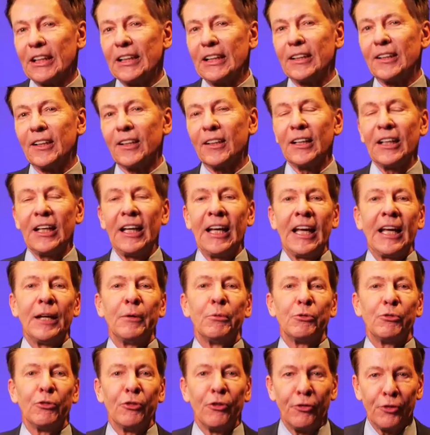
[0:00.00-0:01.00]
leader, he
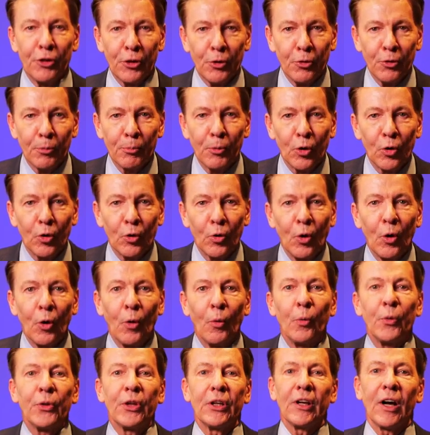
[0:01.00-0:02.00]
would review them all
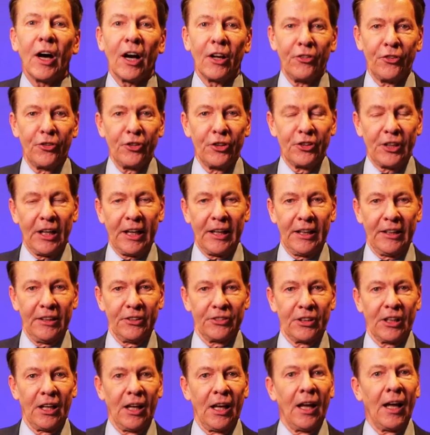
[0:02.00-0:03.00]
within 100
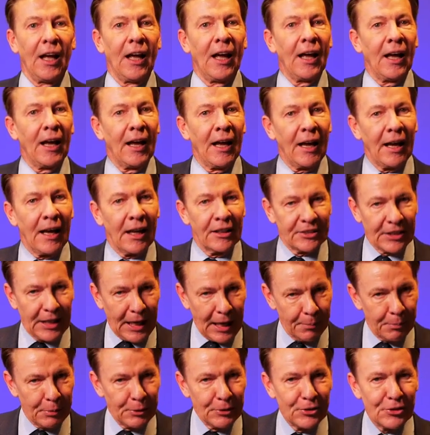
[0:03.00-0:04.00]
days. As it
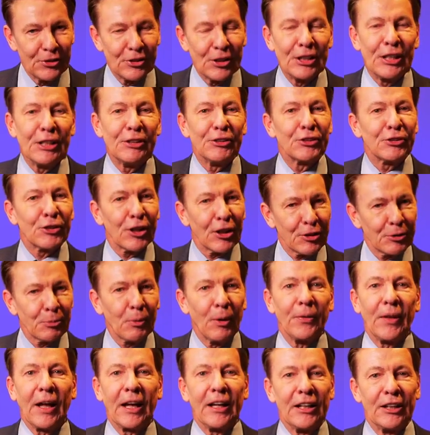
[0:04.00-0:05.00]
happens, Liz Truss
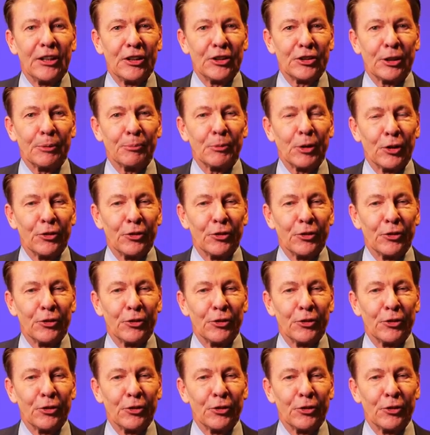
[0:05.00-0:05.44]
won that leadership